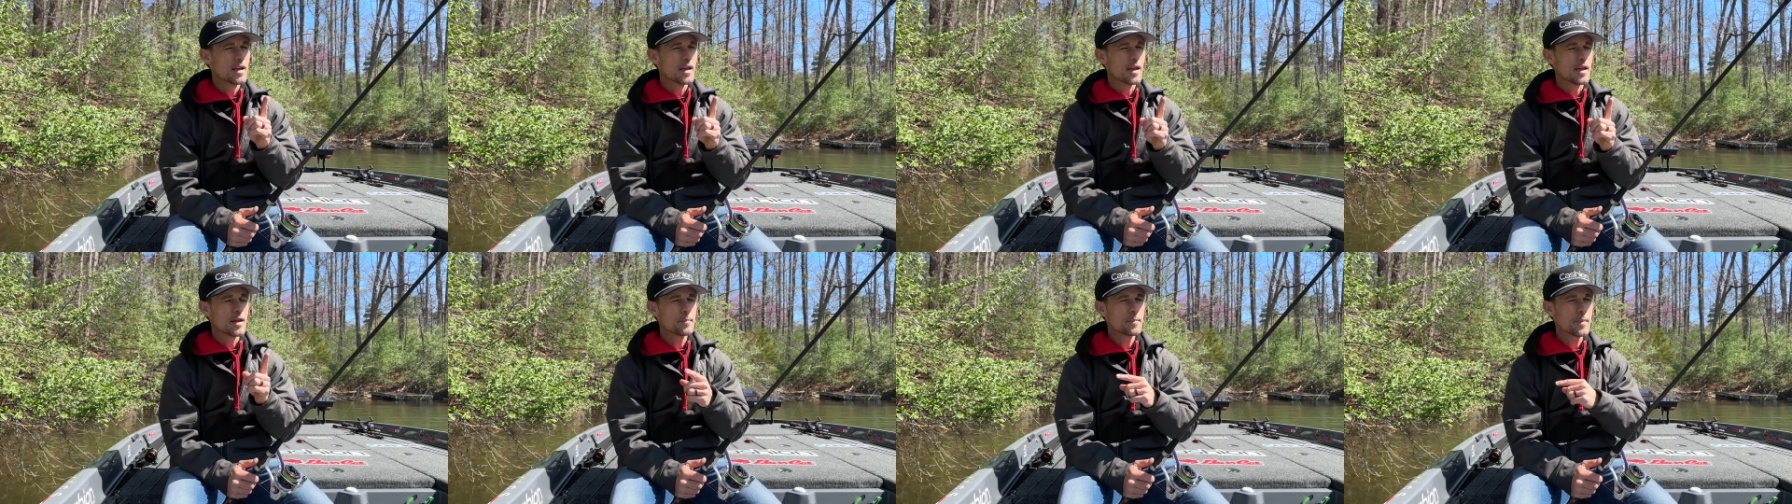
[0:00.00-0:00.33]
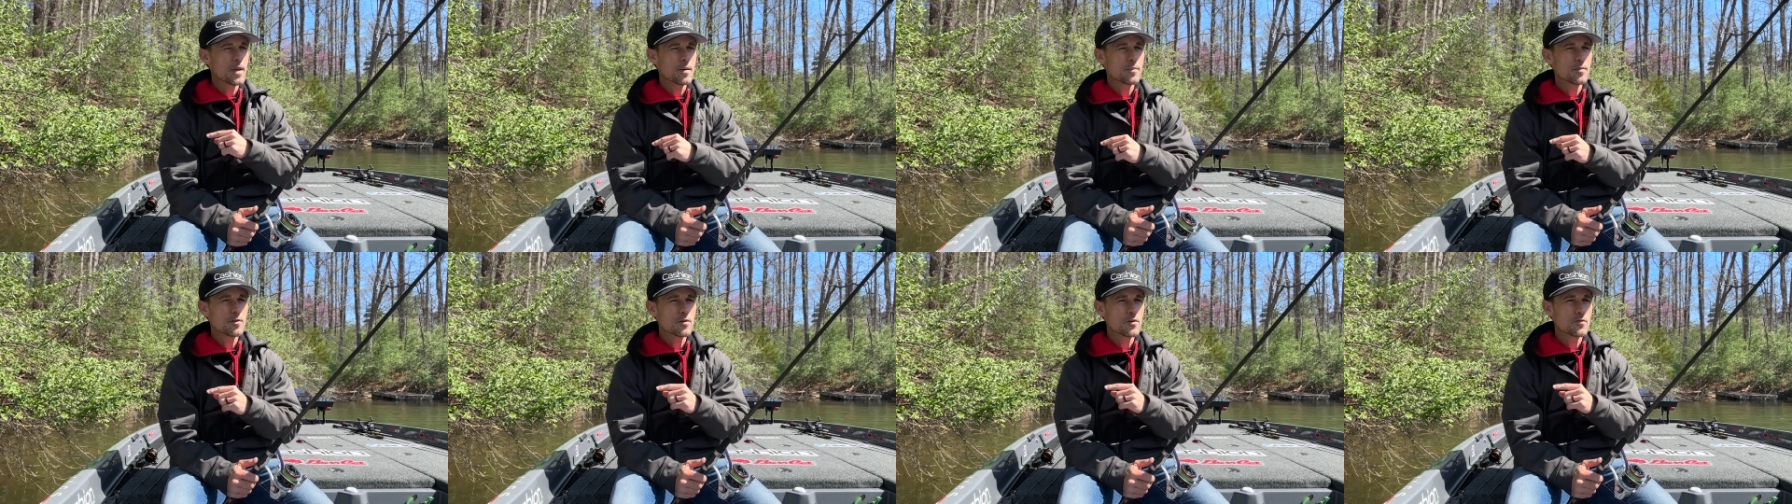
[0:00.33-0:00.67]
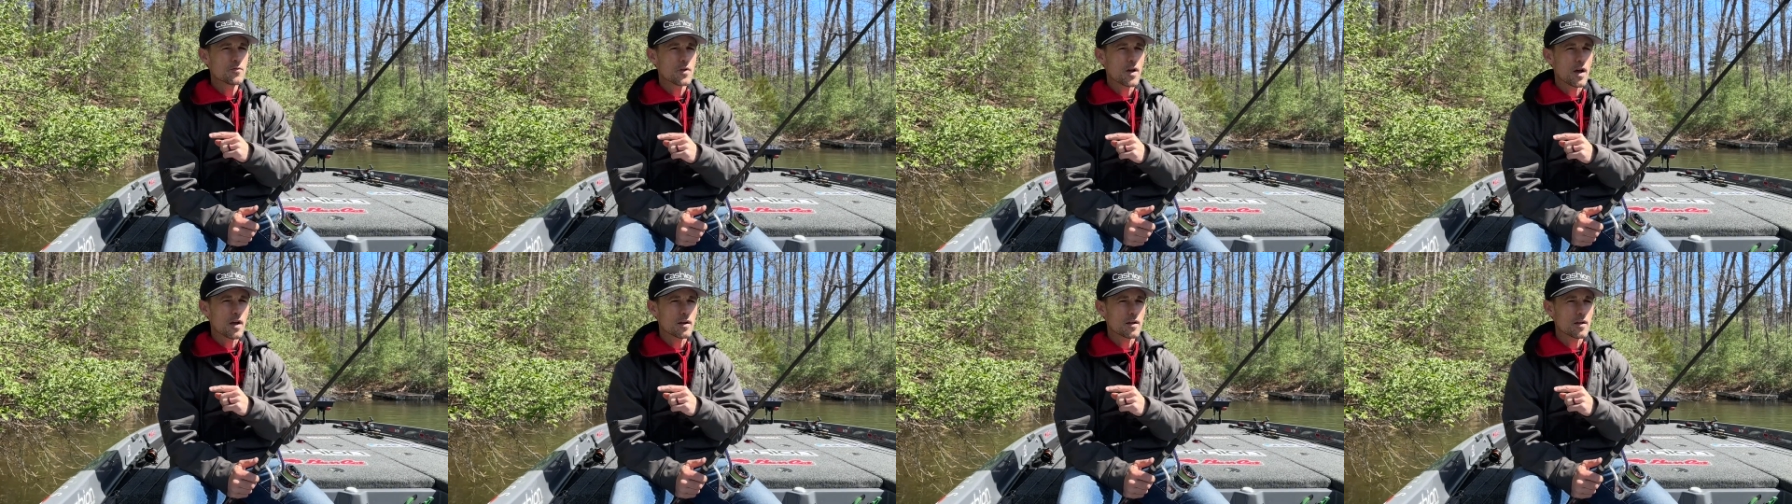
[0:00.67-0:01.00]
and maybe you've
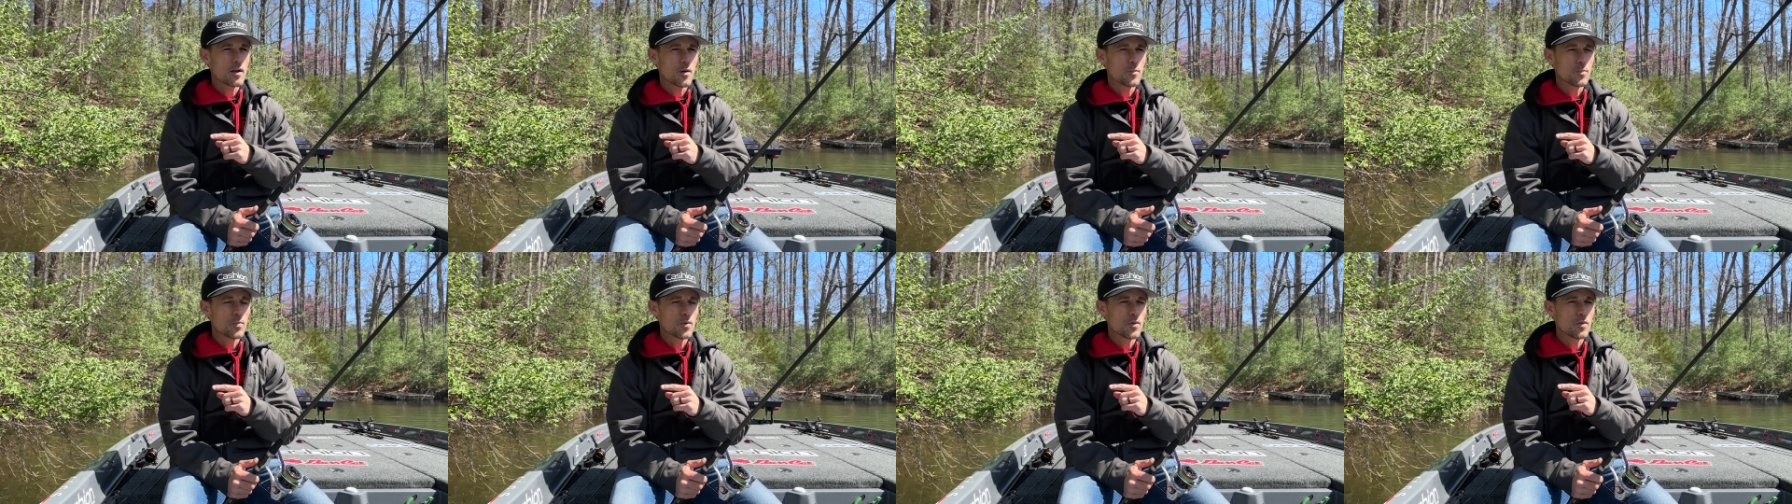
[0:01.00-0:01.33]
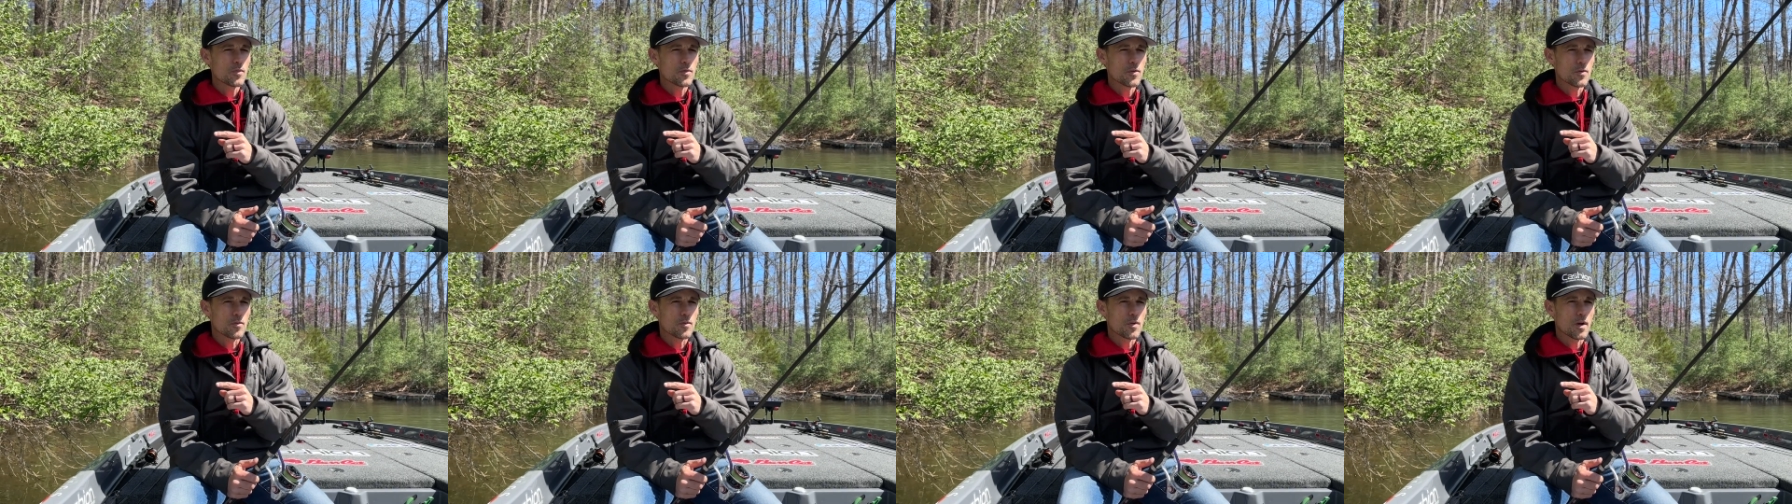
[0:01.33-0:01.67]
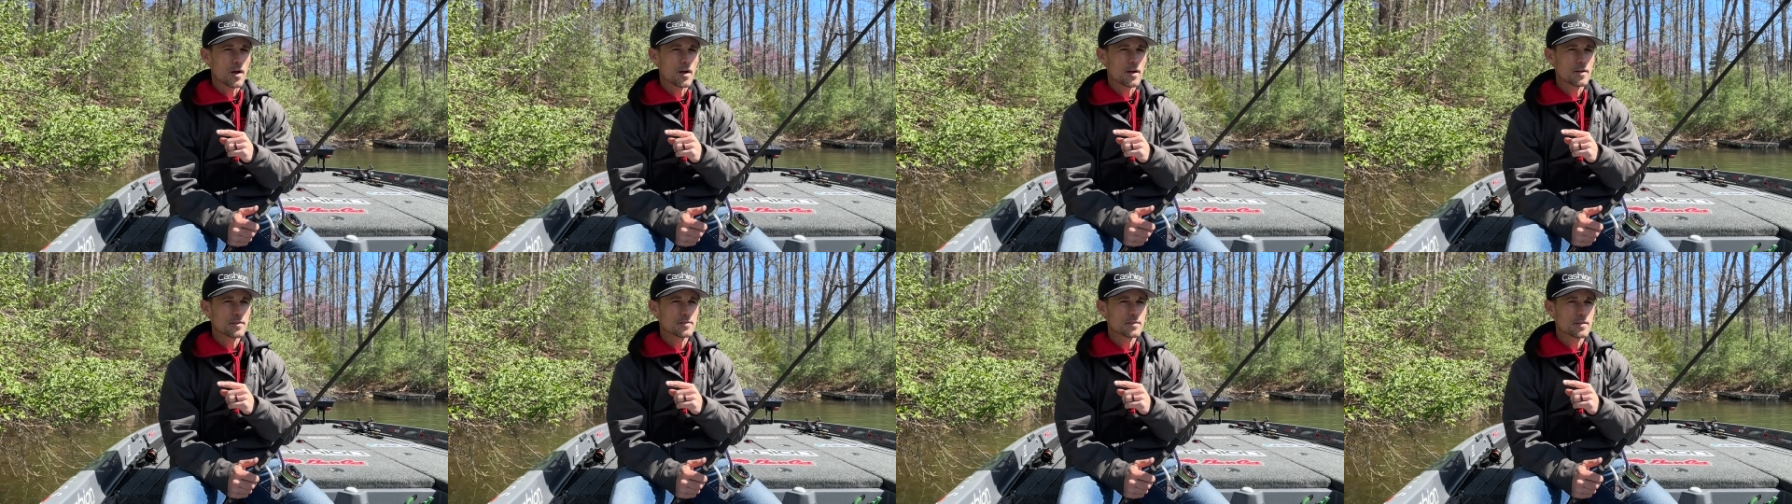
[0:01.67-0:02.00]
got a couple of the
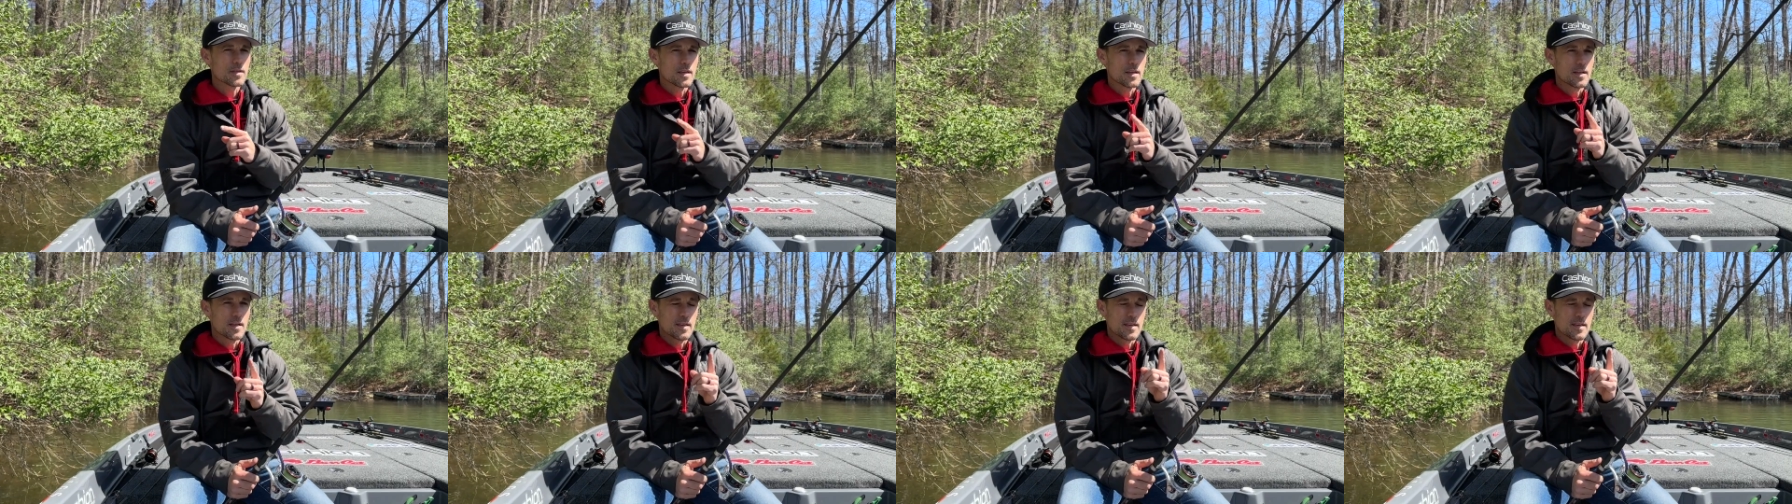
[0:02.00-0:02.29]
rods